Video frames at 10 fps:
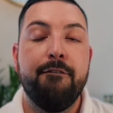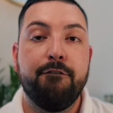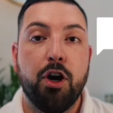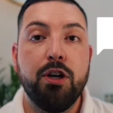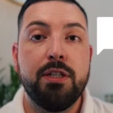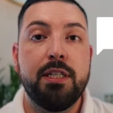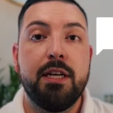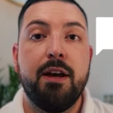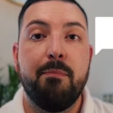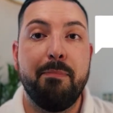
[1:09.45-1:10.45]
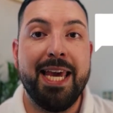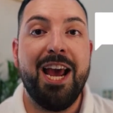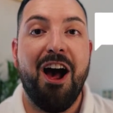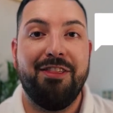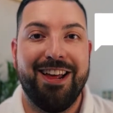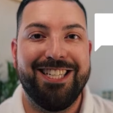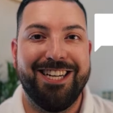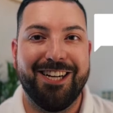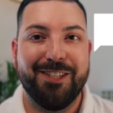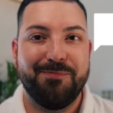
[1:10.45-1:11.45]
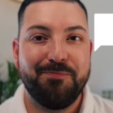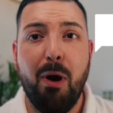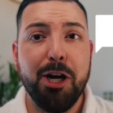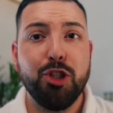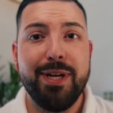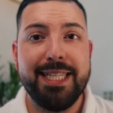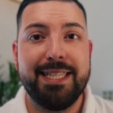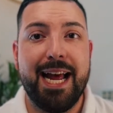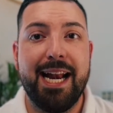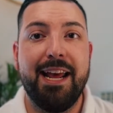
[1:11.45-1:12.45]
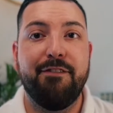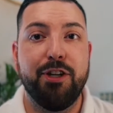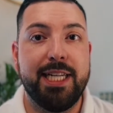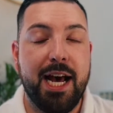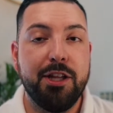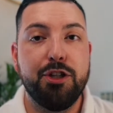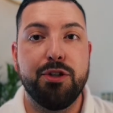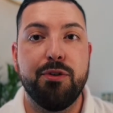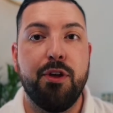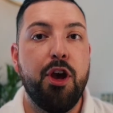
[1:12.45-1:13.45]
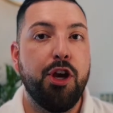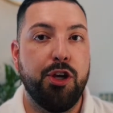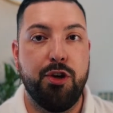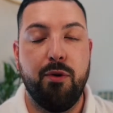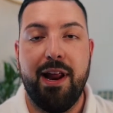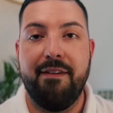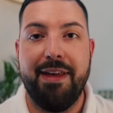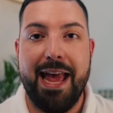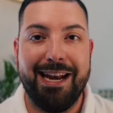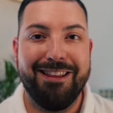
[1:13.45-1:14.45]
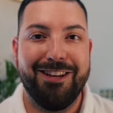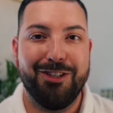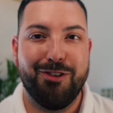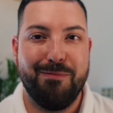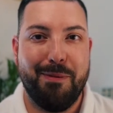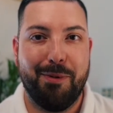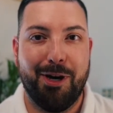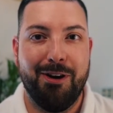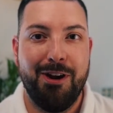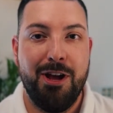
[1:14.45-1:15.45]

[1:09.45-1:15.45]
First, be authentic. Mark Twain said, If you tell the truth, you don't have anything to remember.